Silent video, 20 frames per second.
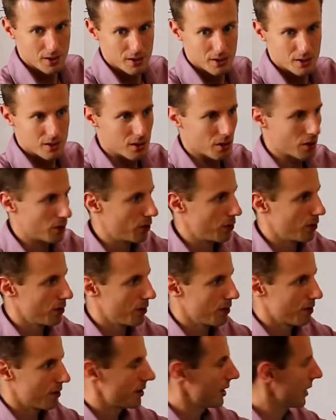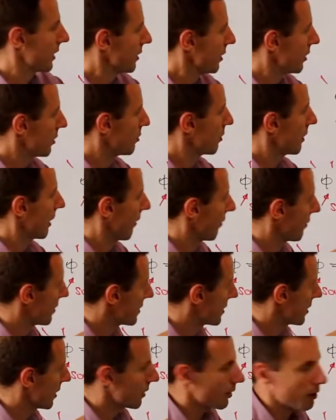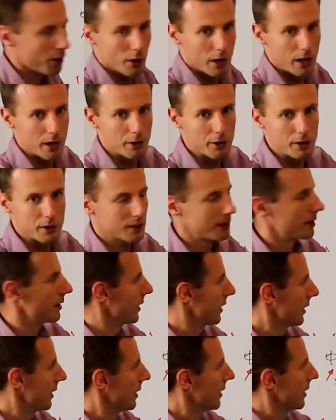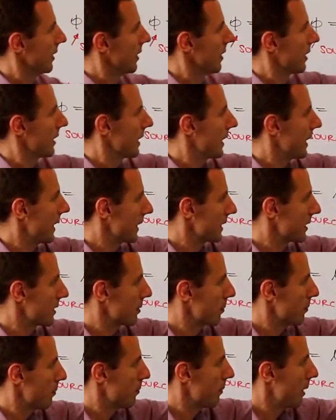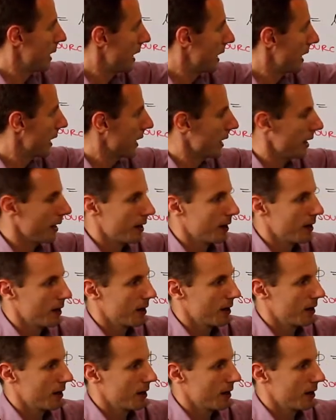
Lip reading: So they need to have the singularity at my